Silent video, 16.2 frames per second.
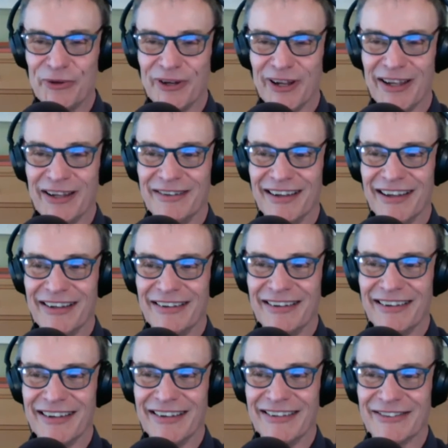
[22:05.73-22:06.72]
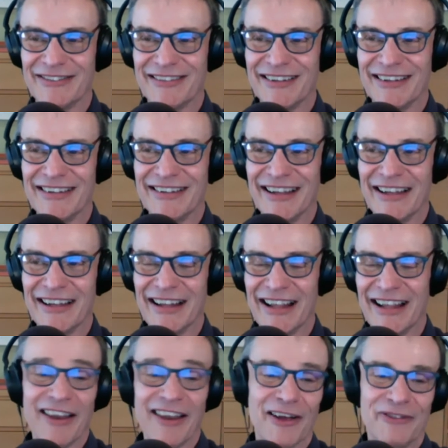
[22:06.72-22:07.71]
And, it's, and I
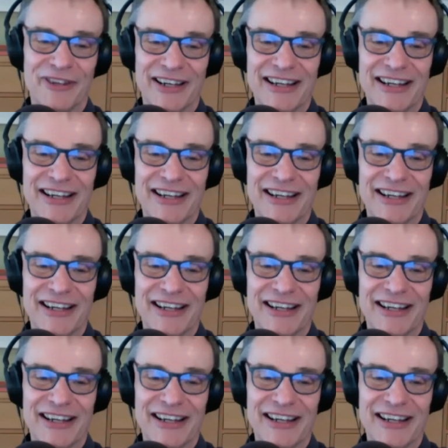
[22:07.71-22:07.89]
loved it.